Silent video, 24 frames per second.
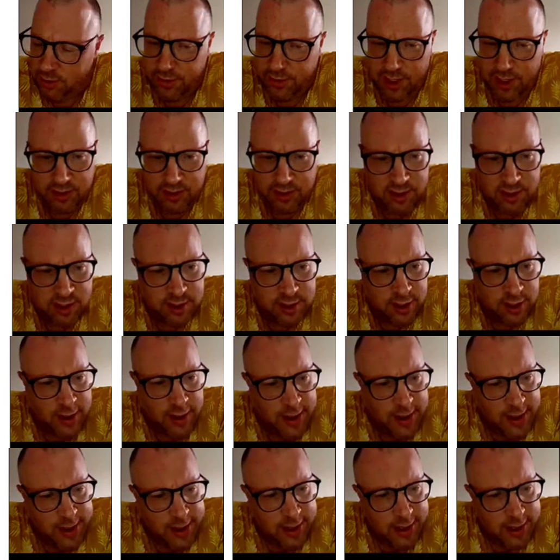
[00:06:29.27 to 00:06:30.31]

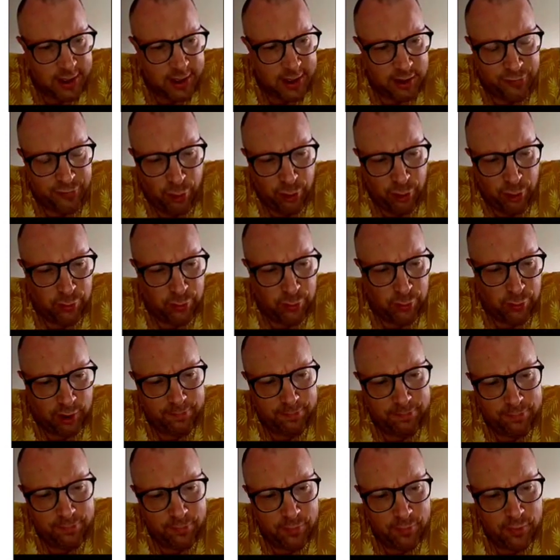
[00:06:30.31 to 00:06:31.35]
advantage. And the fourth
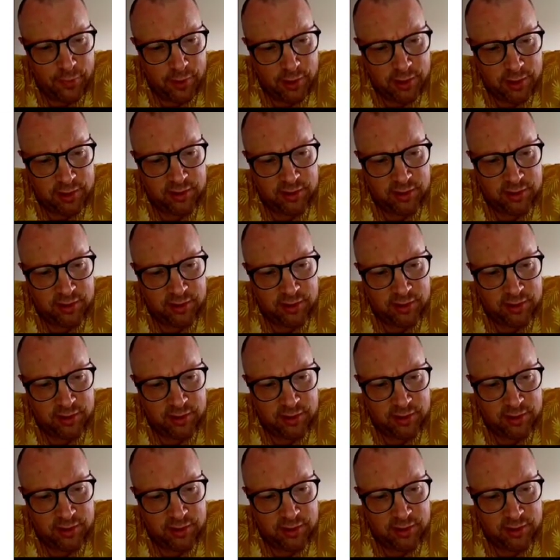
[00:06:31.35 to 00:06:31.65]
one